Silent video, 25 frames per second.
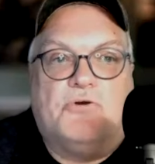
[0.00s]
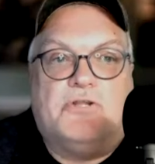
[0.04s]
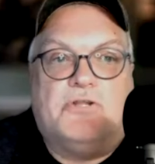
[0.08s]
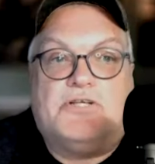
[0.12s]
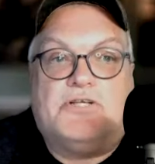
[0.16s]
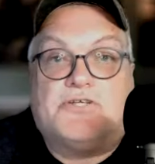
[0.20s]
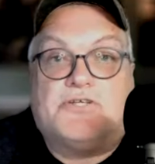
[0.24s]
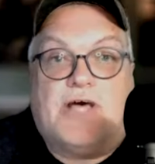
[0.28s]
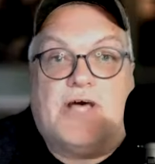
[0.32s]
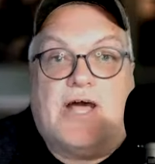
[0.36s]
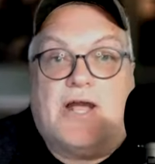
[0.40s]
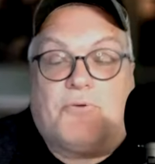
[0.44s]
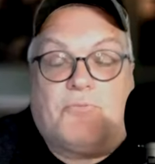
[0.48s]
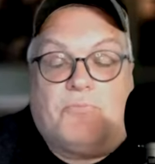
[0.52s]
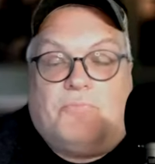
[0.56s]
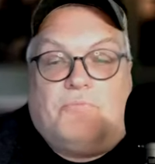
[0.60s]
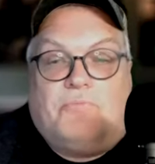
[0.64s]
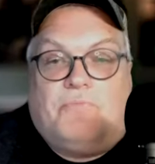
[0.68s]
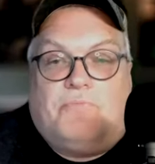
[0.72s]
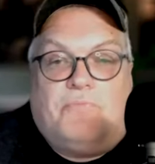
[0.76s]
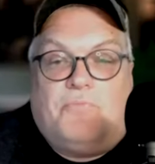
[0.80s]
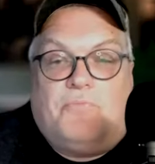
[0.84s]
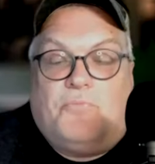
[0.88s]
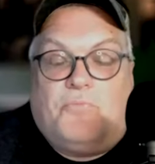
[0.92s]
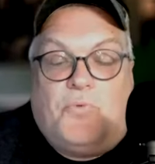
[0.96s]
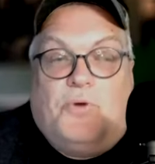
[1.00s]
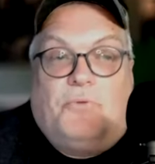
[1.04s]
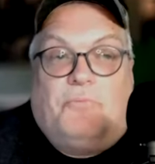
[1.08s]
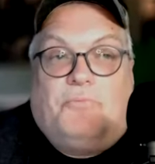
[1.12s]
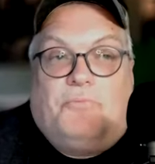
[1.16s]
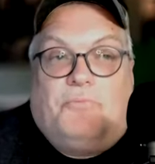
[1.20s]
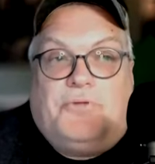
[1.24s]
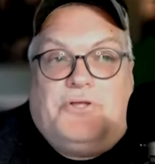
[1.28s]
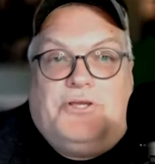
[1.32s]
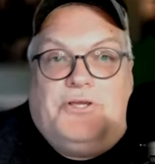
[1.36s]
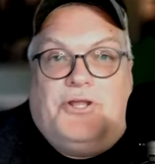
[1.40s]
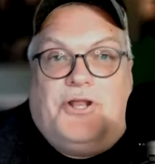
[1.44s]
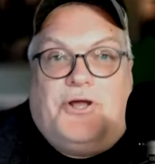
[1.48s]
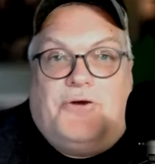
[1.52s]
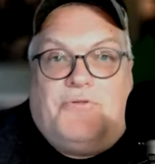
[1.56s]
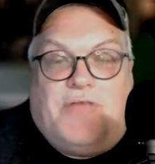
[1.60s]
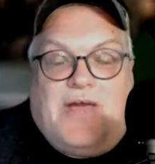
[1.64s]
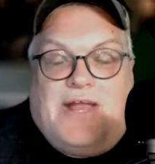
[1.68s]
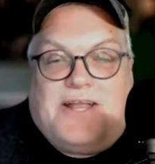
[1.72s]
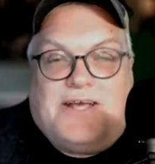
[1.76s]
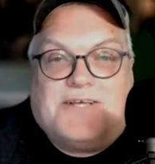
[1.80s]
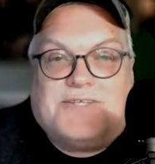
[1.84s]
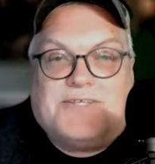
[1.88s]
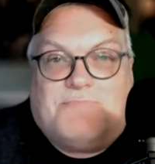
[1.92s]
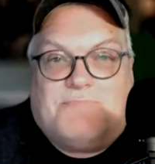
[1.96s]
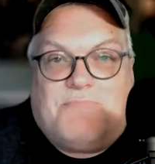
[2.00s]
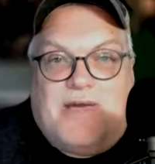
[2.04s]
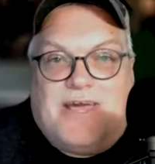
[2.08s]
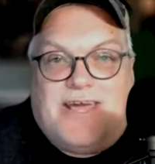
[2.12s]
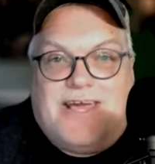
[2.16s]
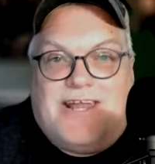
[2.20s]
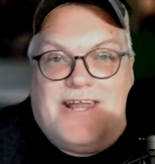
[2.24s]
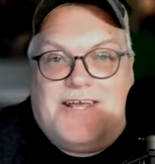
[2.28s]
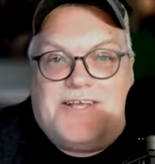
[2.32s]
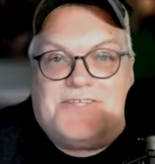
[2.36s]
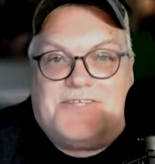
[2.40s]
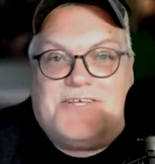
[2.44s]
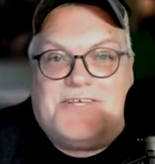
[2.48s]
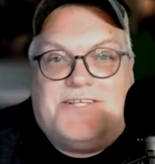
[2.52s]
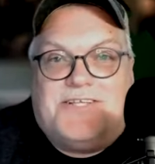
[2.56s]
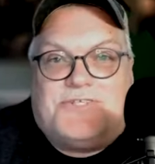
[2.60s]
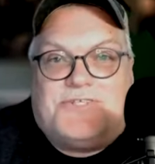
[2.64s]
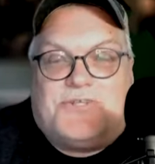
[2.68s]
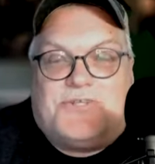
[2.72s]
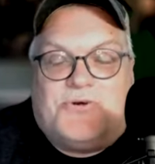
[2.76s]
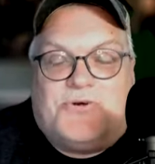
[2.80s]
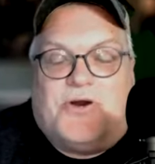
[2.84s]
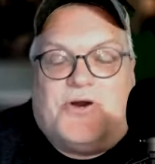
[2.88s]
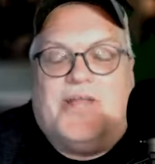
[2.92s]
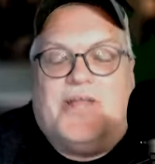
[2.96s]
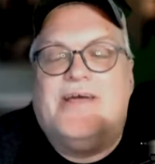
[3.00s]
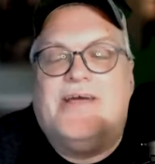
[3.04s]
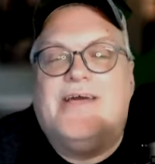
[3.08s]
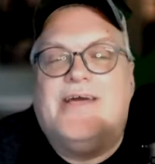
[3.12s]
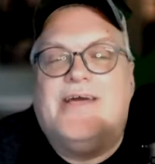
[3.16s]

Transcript: And it's like, well, you know, that doesn't make any sense to it.